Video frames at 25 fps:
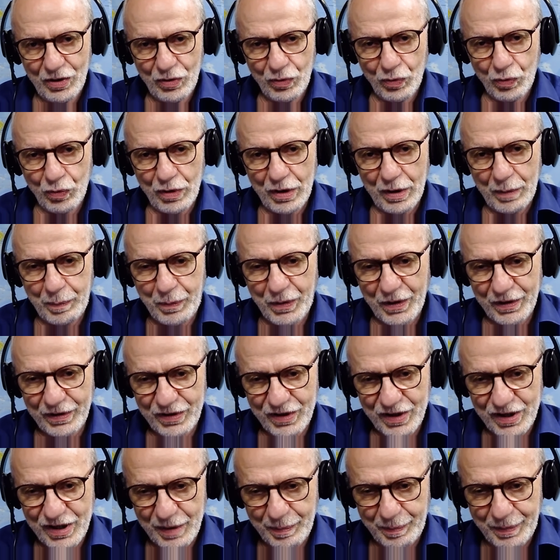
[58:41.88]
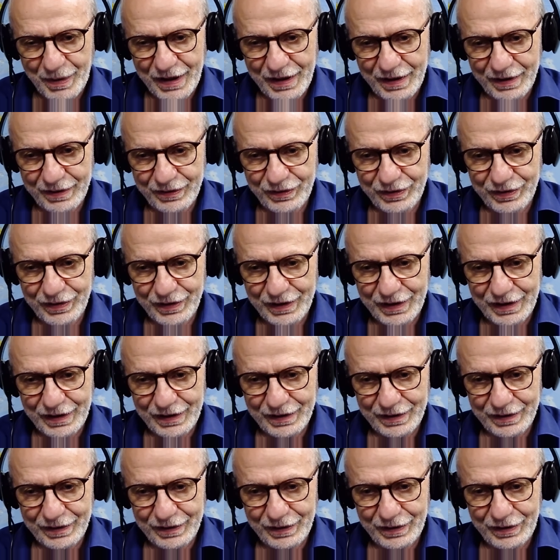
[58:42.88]
will participate
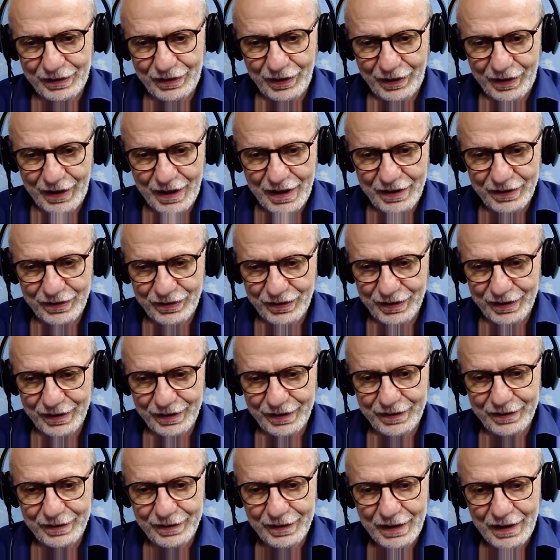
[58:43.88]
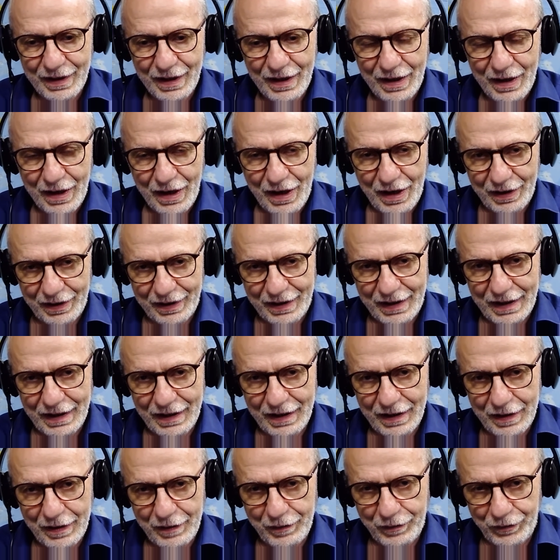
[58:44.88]
in creating a
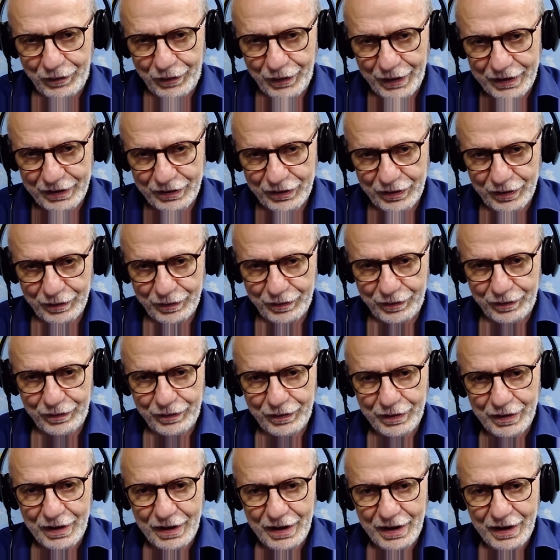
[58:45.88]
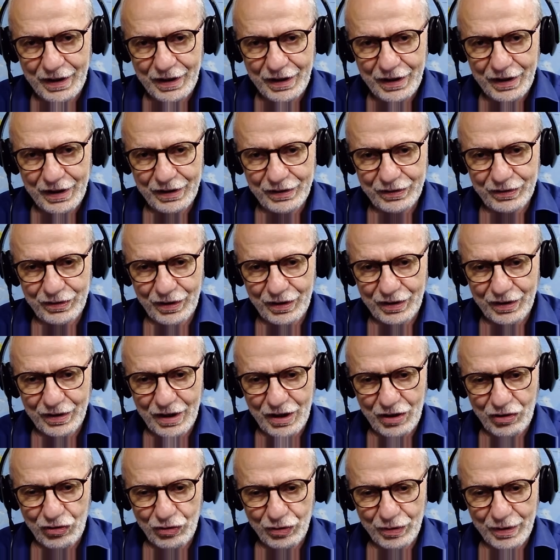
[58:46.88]
real effective
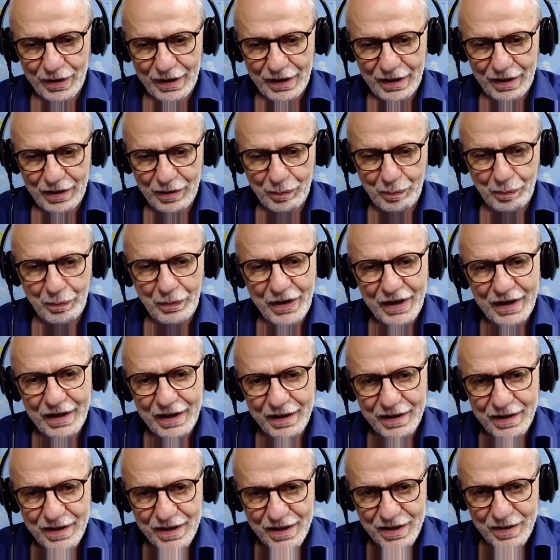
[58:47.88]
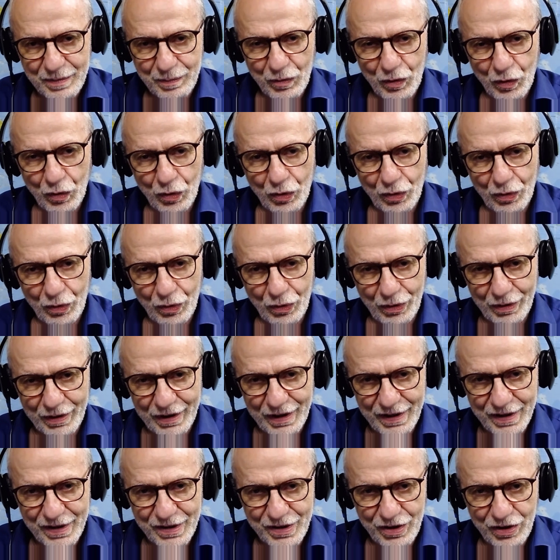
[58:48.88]
international mechanism or
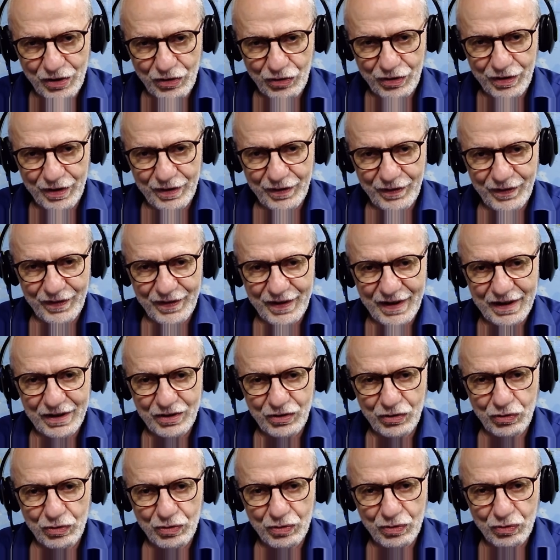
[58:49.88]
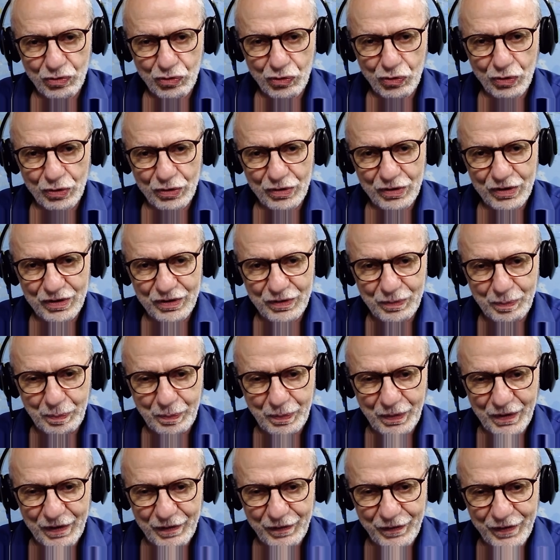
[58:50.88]
organization that should
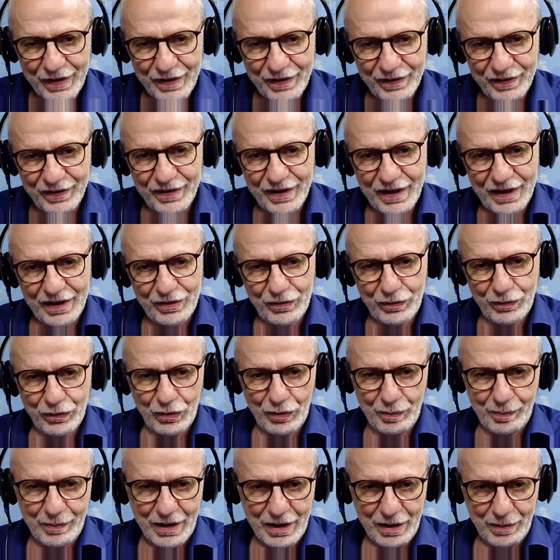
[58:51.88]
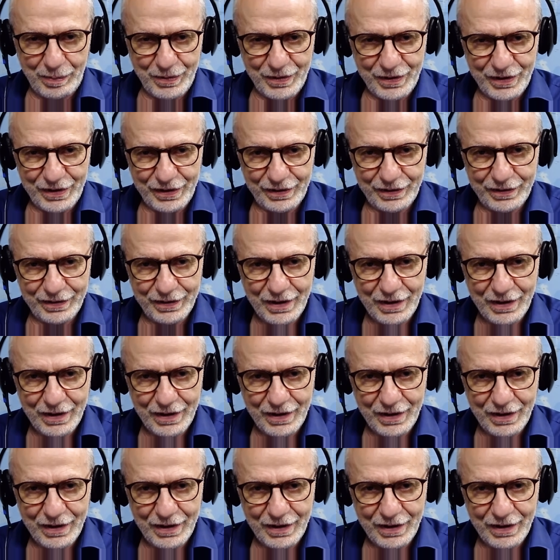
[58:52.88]
prevent that from happening.